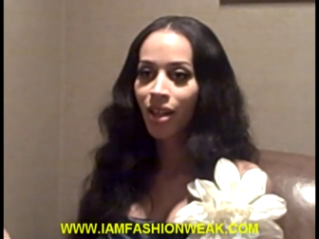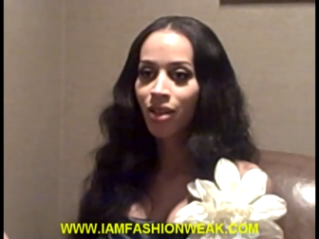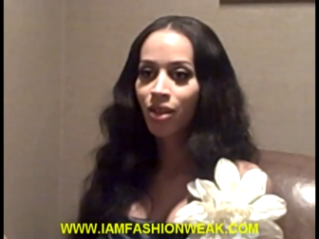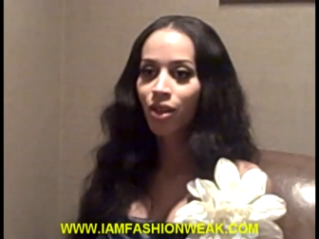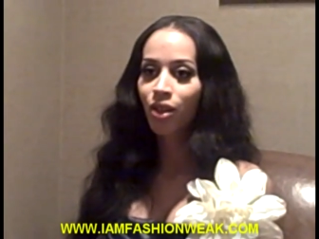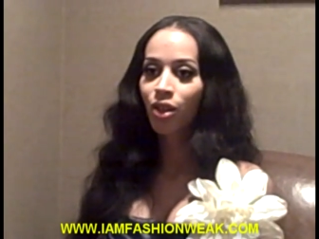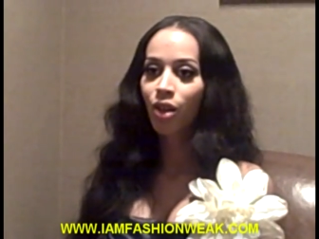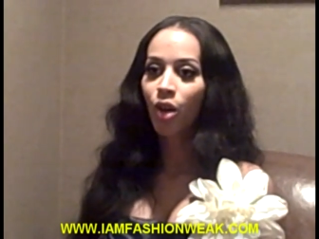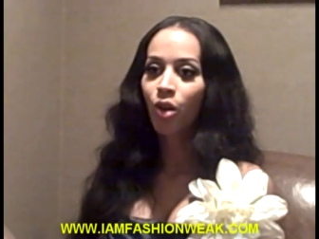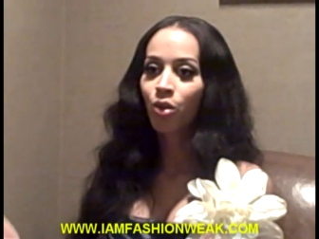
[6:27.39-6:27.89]
It
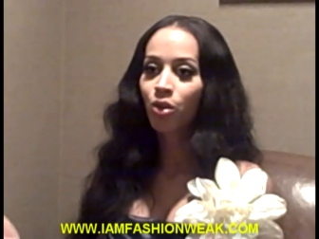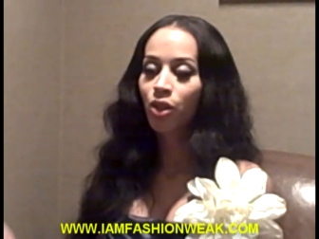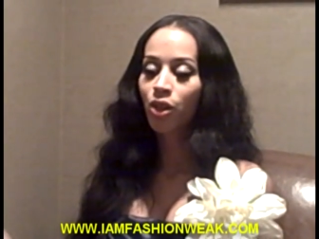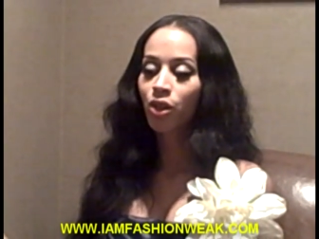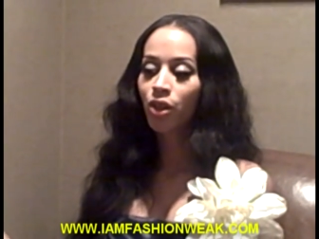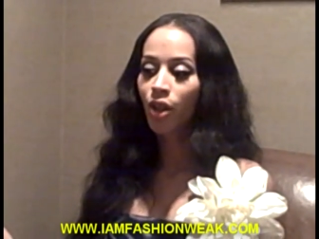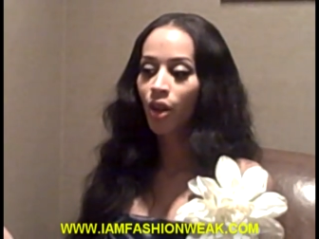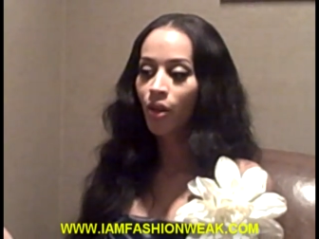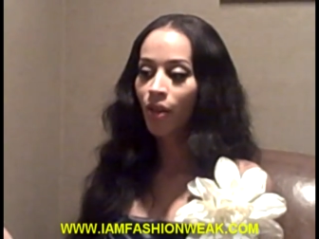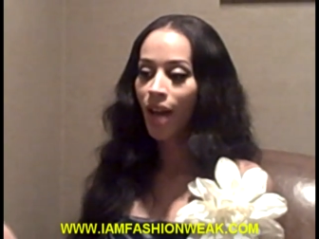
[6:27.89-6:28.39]
just goes to
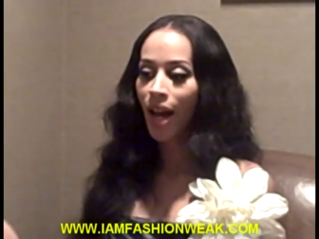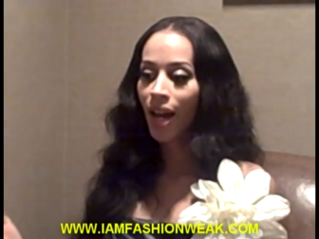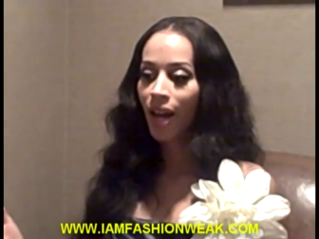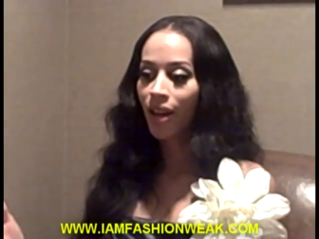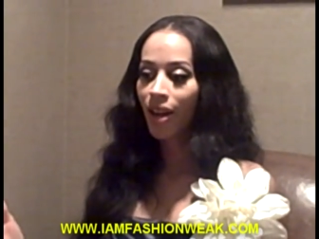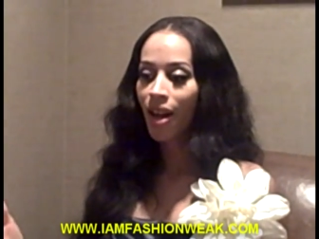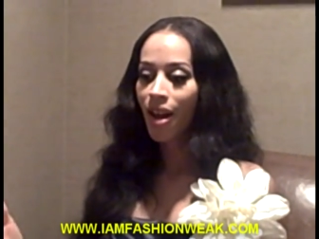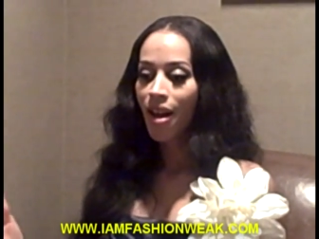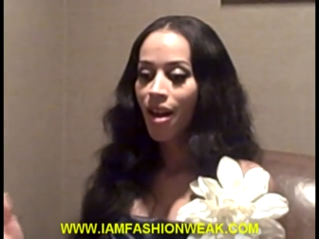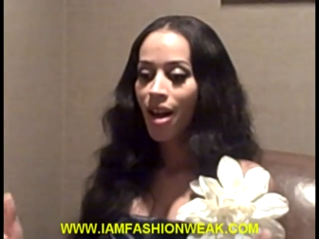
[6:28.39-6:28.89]
show
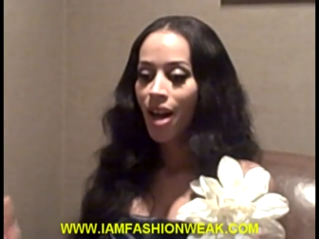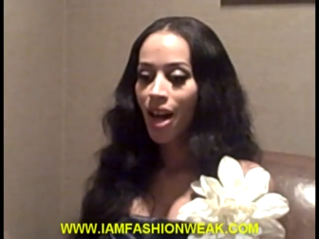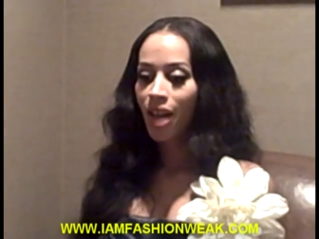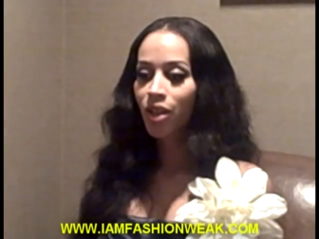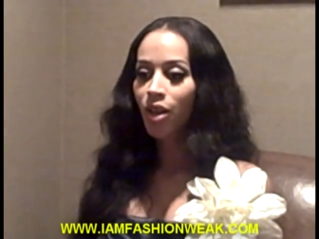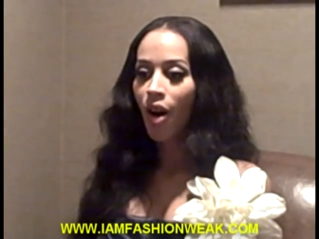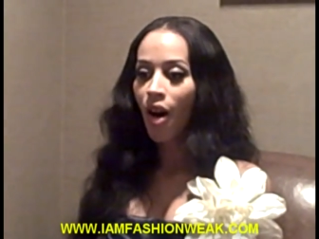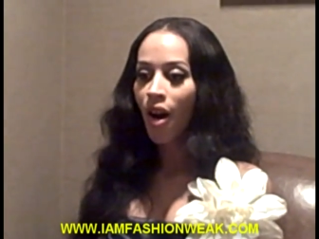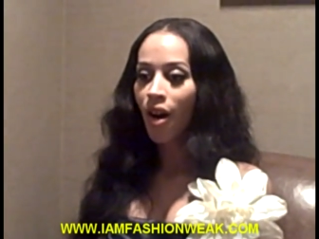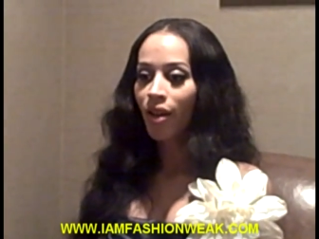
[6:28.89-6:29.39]
that
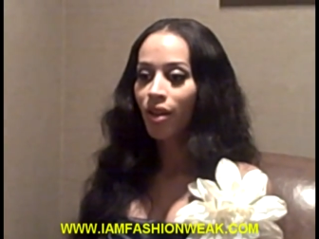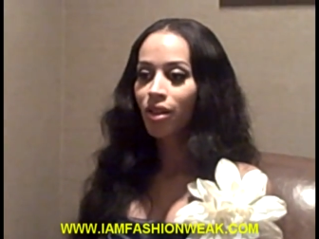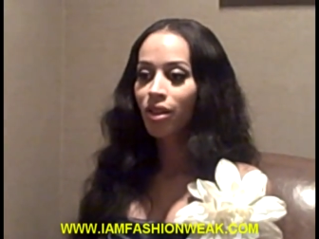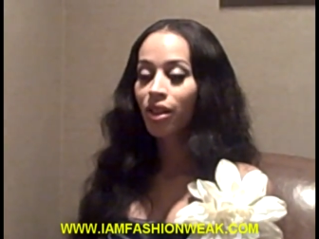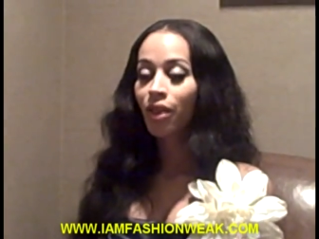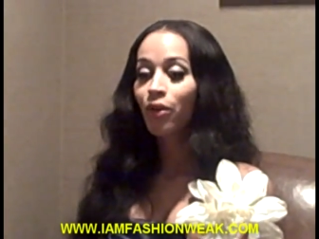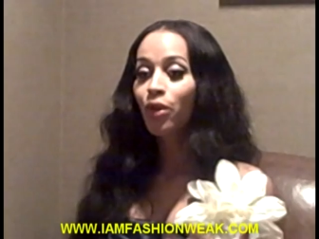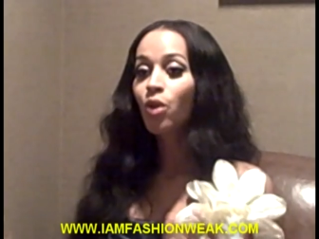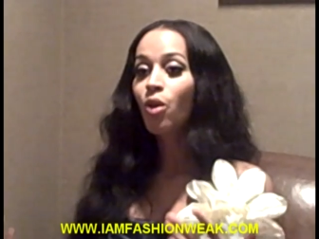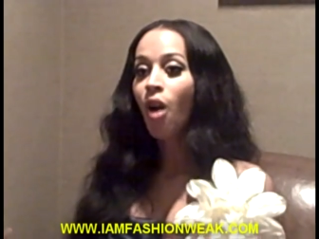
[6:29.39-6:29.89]
as an artist,
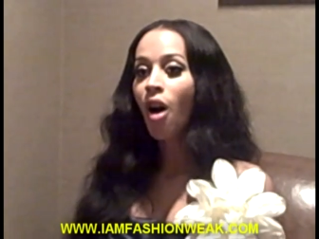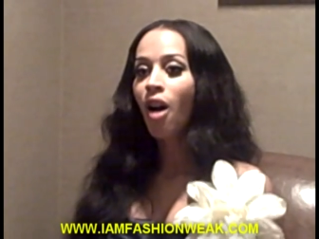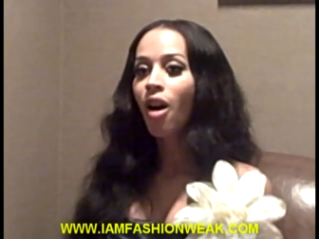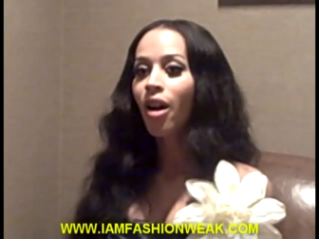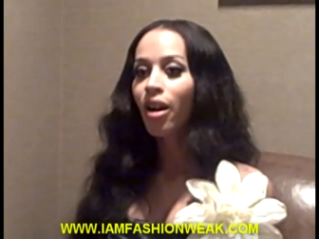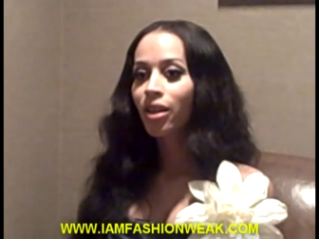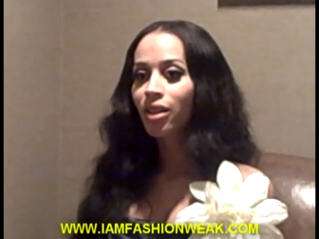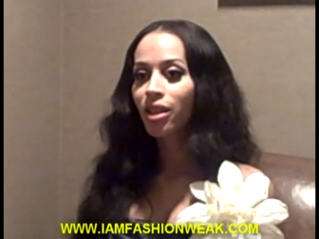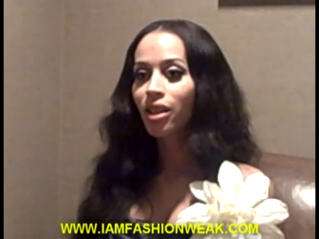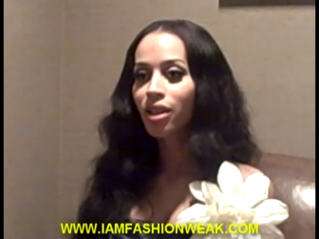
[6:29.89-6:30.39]
if you
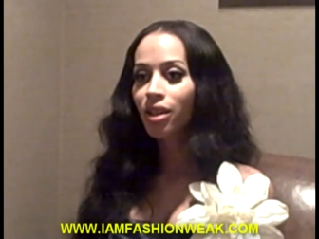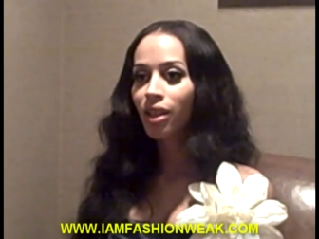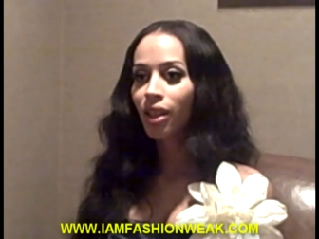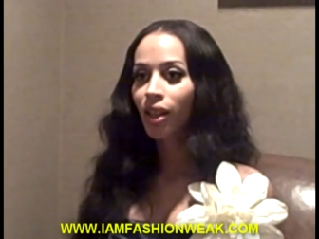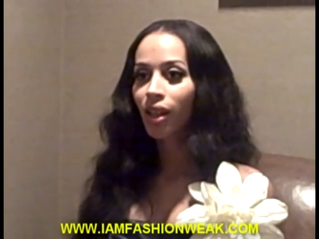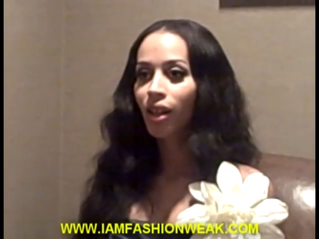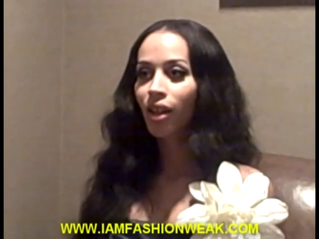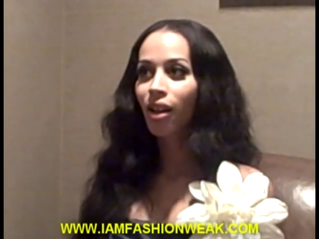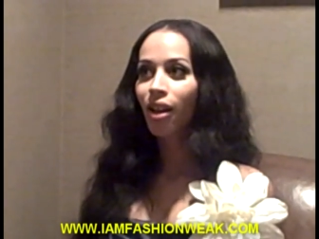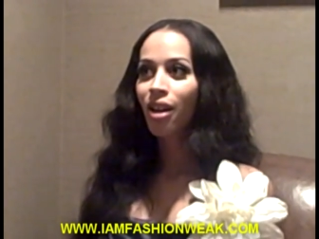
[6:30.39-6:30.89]
are
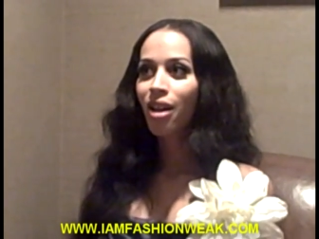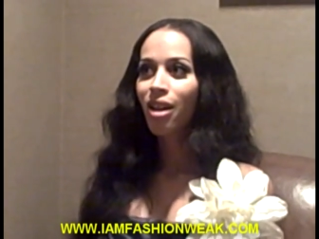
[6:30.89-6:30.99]
artistic,